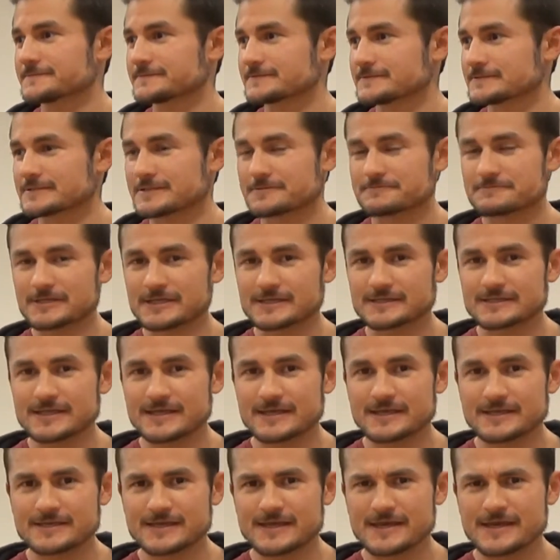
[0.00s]
Something like
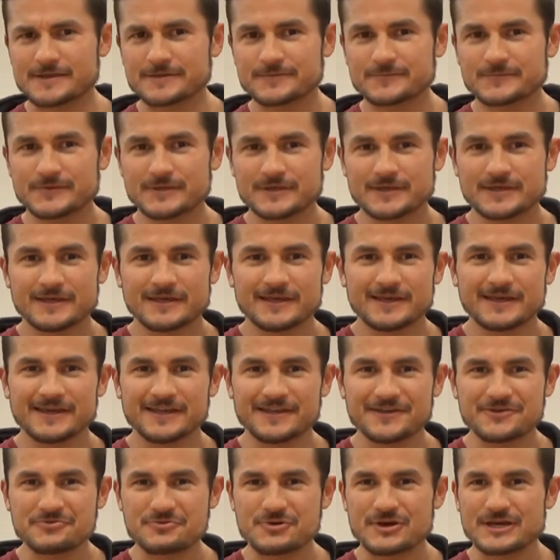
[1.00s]
that, yeah.
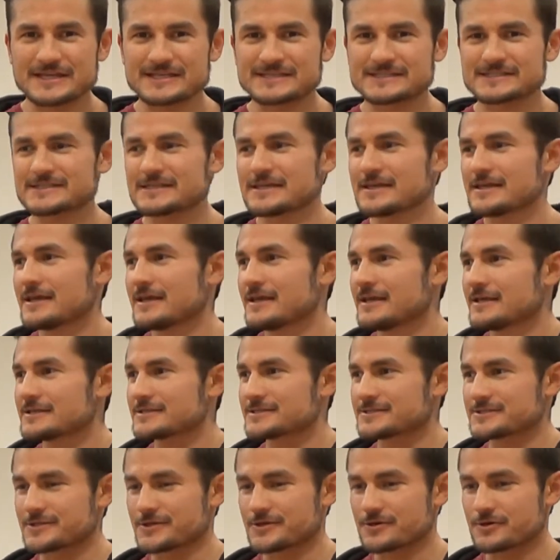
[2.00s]
Anyways,
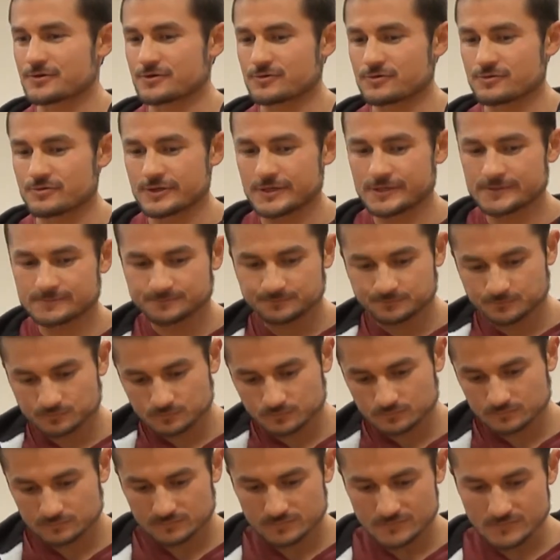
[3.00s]
so
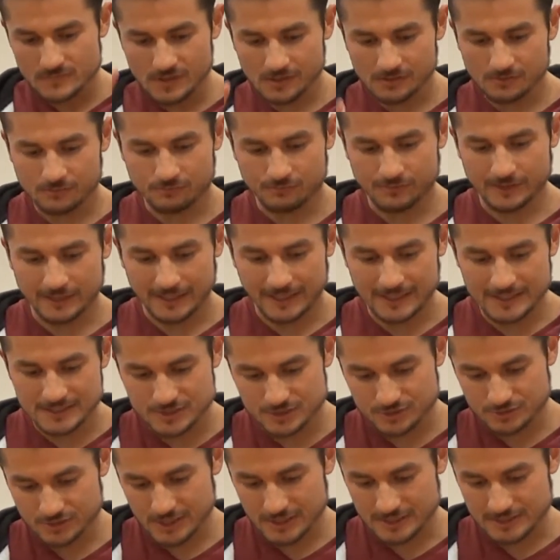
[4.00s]
when I
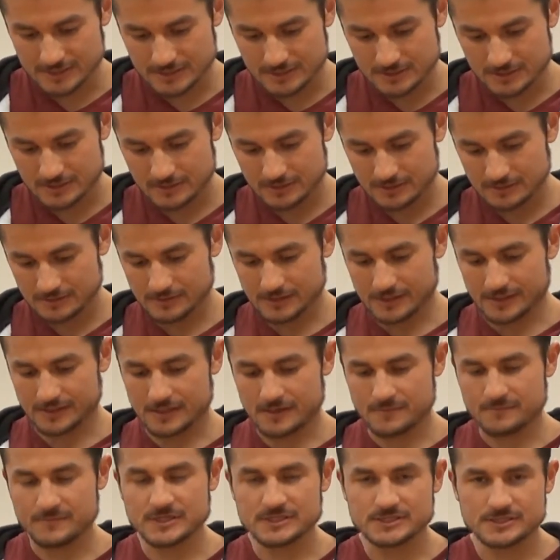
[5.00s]
stretch, like
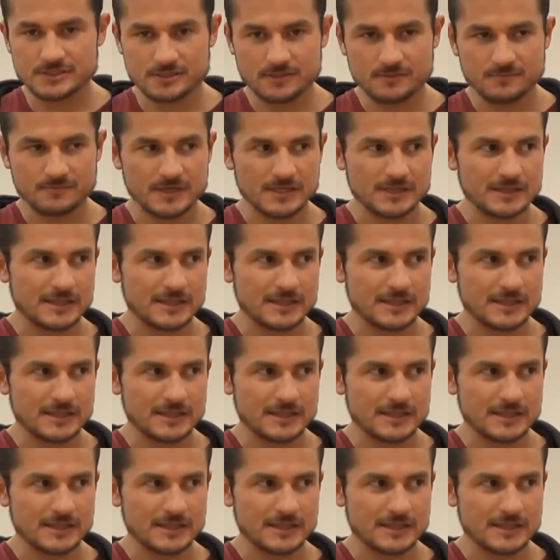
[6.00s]
I mentioned in my